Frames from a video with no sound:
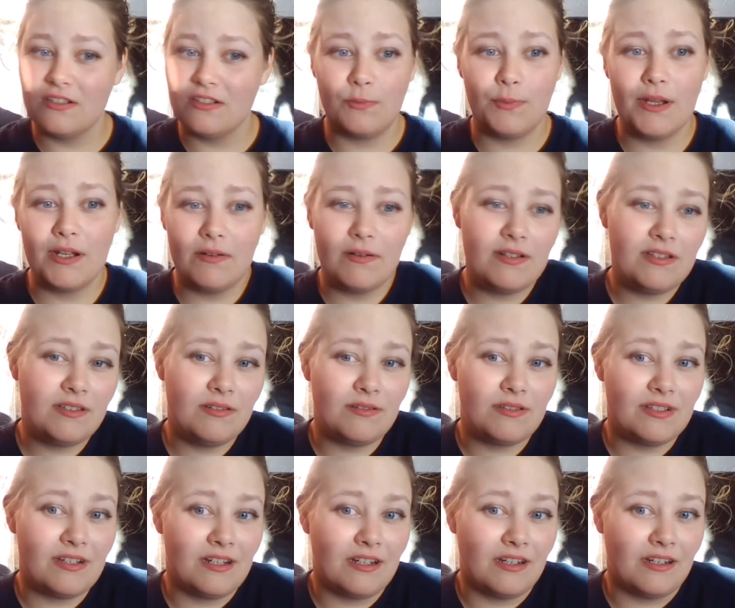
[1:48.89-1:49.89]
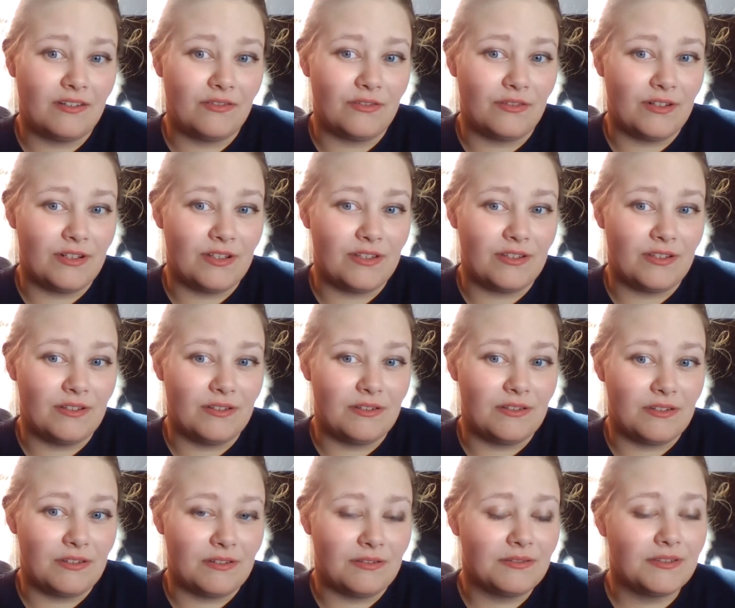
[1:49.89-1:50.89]
or Pet Rescue Saga, for
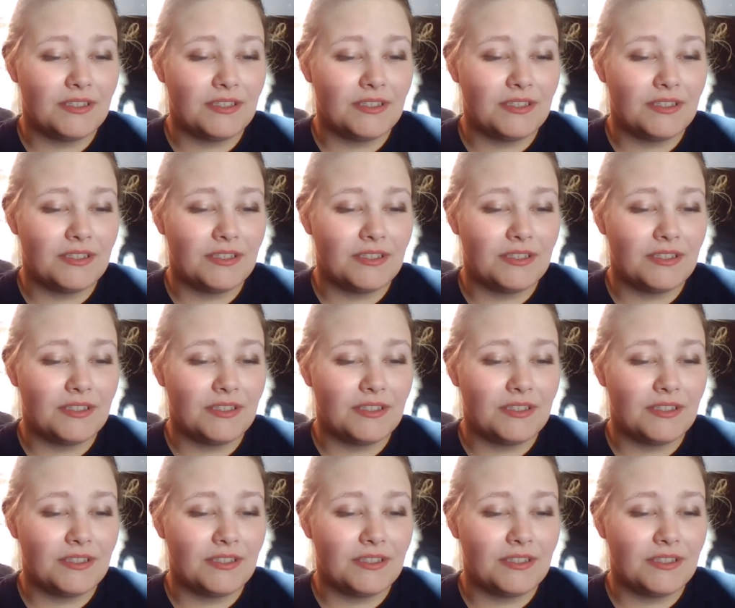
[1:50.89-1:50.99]
instance.